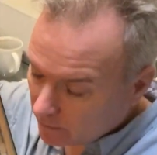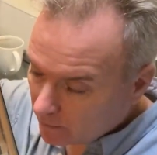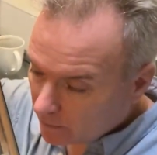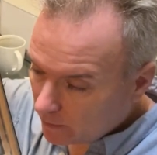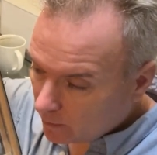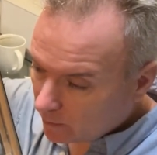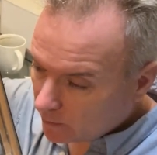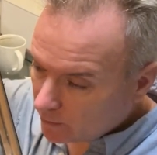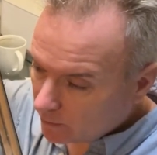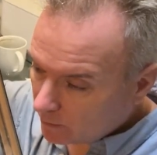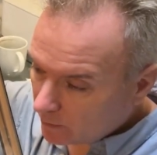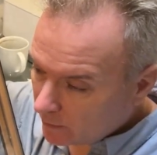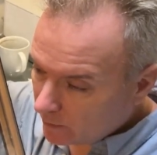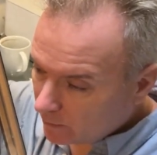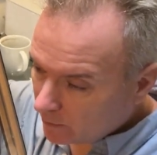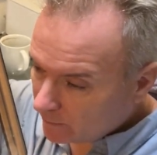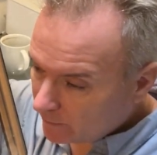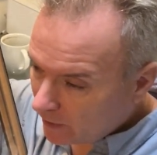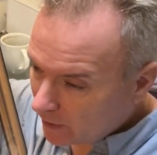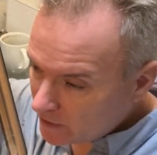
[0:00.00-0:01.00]
it would
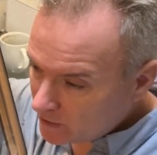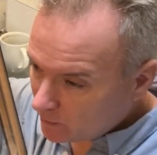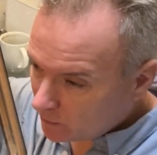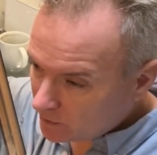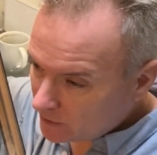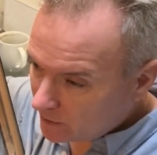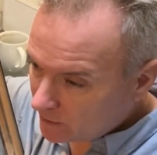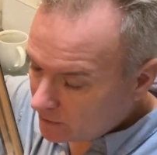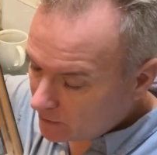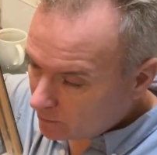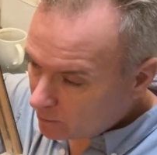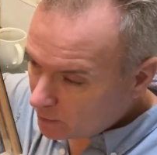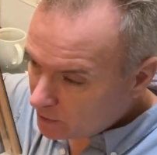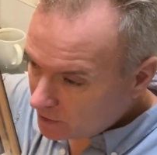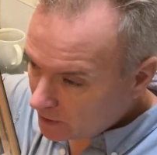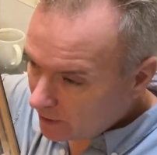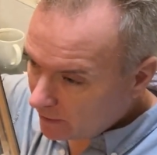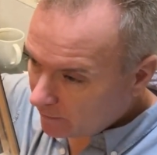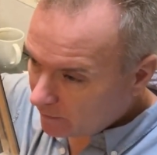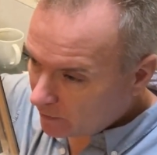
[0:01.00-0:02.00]
be advisable to
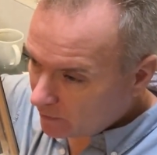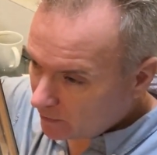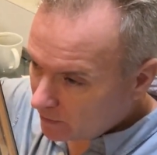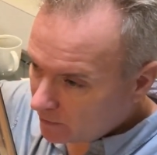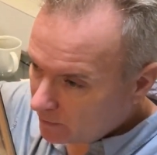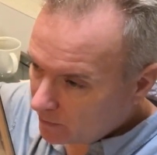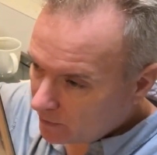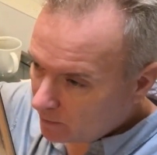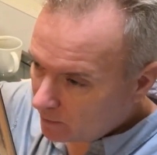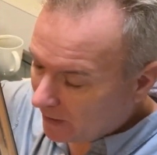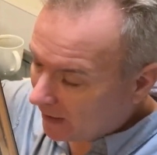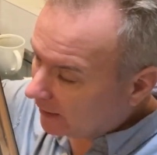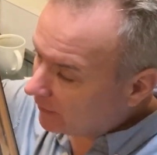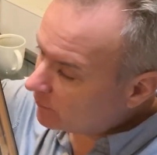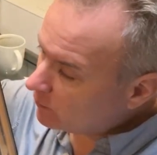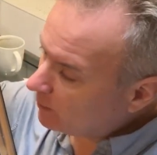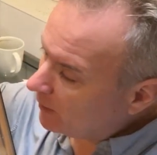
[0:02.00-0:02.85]
preserve the back of the